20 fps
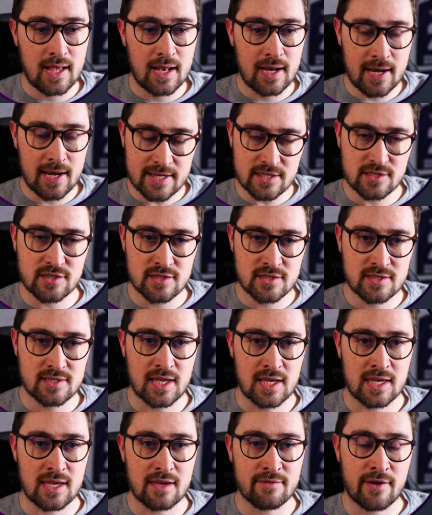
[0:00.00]
Let's just
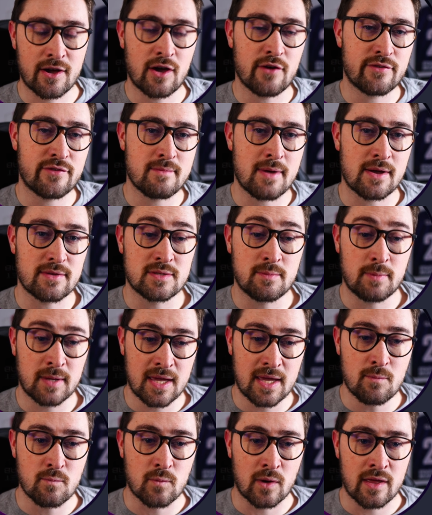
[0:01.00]
see if I offer him out to
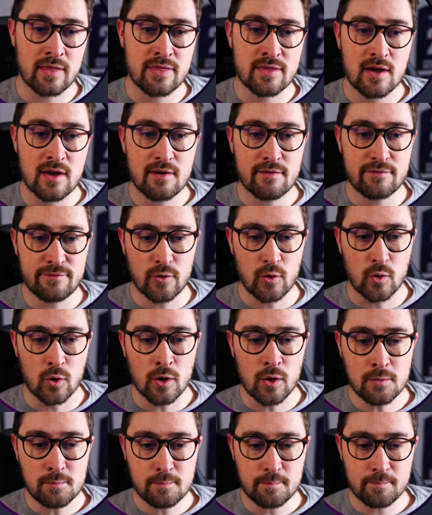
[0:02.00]
begin with, or